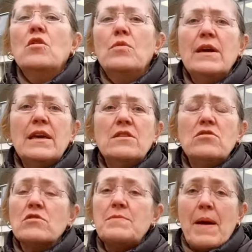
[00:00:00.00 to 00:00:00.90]
We
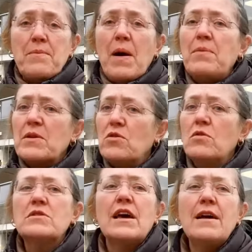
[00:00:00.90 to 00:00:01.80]
talked about public
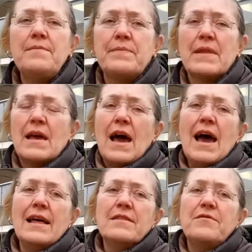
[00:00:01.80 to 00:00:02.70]
order
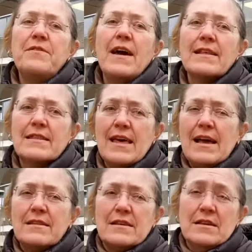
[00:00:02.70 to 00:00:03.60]
and the fact
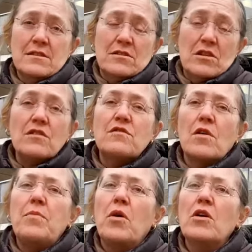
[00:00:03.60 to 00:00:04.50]
that as Just
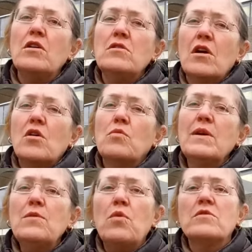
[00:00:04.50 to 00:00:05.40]
Stop Oil,
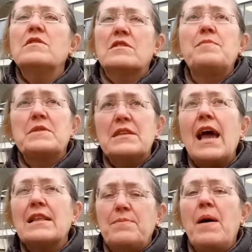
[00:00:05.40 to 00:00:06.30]
we wanted to
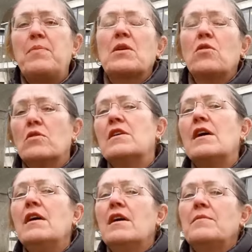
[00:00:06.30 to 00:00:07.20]
protect public
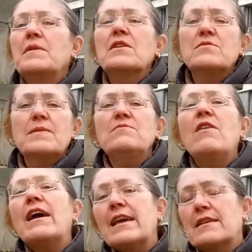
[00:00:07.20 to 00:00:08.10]
order, because we
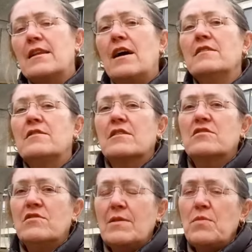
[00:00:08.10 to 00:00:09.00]
recognise
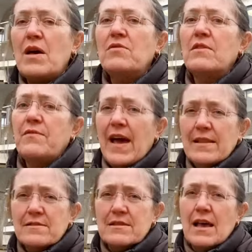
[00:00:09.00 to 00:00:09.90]
extreme weather
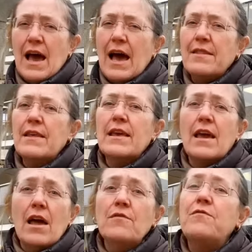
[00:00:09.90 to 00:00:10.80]
events and
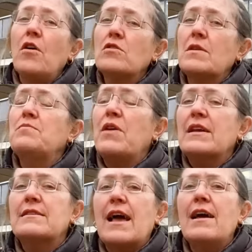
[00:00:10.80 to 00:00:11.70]
the unfolding
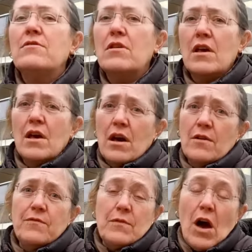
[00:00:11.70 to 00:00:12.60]
breakdown
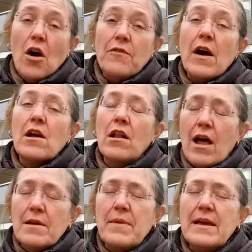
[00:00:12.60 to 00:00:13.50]
of our
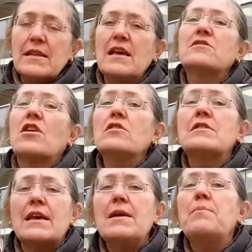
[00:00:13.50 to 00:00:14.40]
climate is going
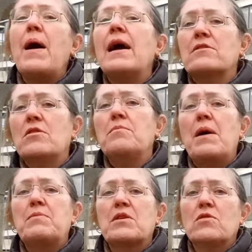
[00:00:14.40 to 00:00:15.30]
to impact on
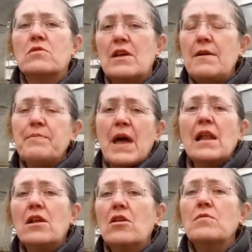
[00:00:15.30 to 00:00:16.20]
public order.
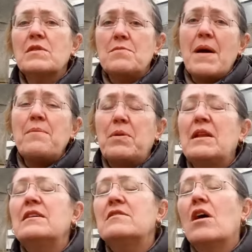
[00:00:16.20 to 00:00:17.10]
And along with the Met
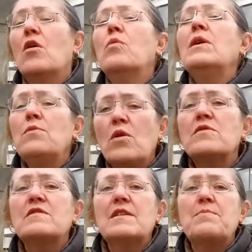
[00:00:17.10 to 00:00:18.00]
Police, we
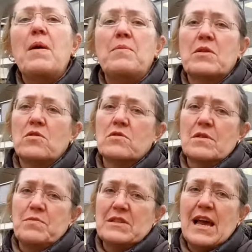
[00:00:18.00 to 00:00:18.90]
want to see public
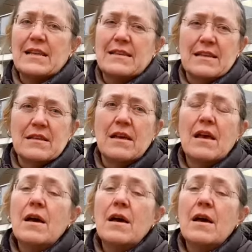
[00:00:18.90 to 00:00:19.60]
order protected.